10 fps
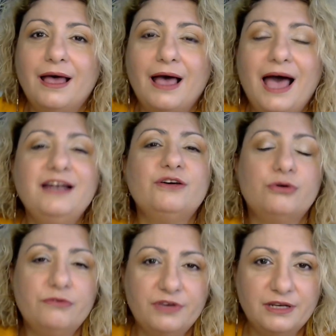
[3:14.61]

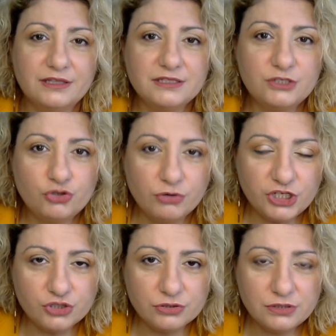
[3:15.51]
inconvenient
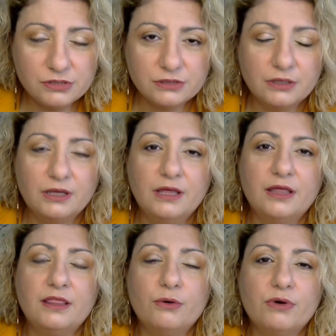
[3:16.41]
situations.
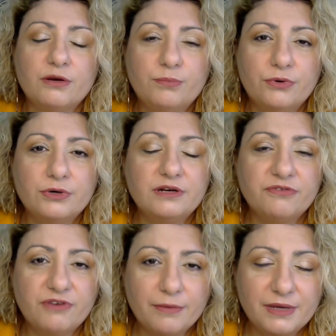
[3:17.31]
They were born in
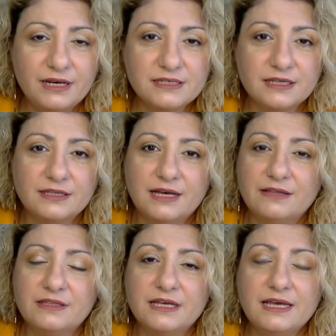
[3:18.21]
families that
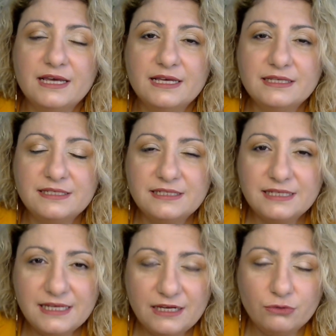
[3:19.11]
had
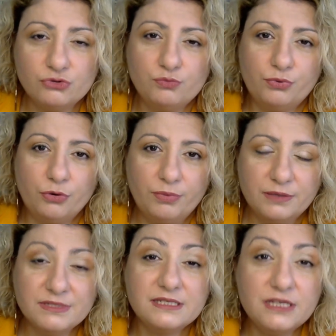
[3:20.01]
serious
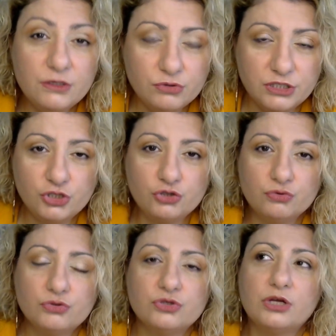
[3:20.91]
problems, serious
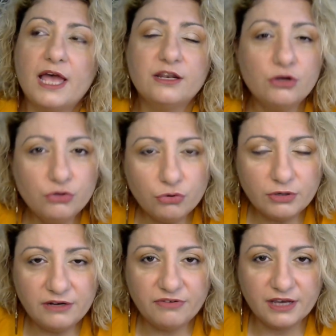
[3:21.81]
issues, and not
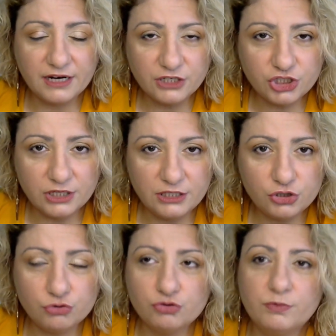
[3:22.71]
only financial
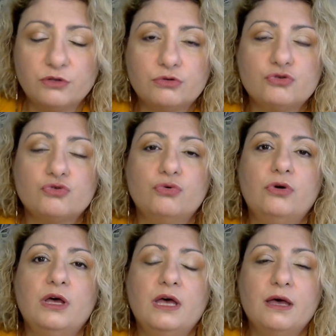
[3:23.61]
issues, but also
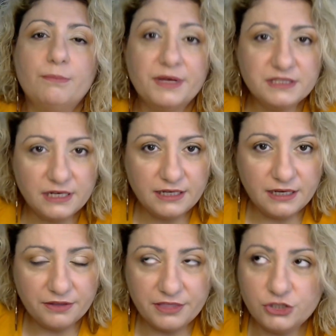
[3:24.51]
mental
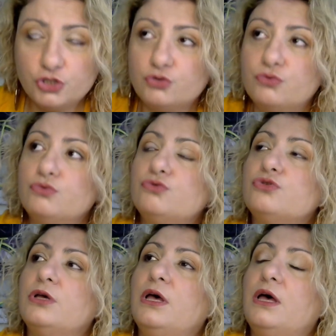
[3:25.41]
health issues,
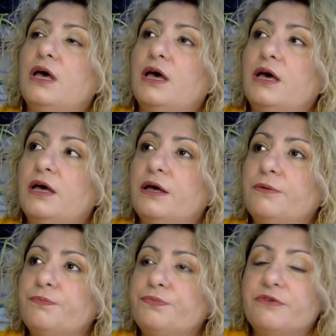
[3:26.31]

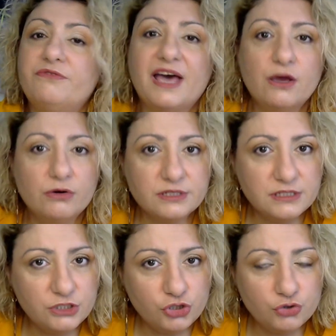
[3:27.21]
um, violence
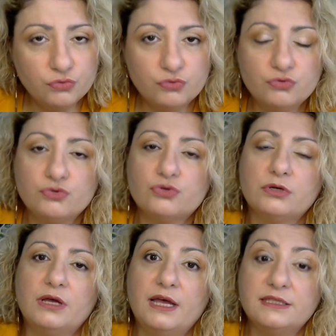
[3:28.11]
issues,
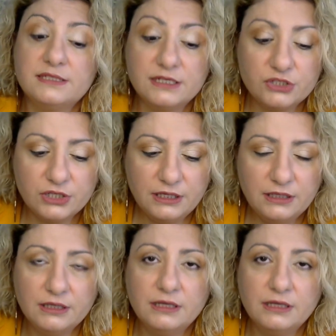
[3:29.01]
et cetera.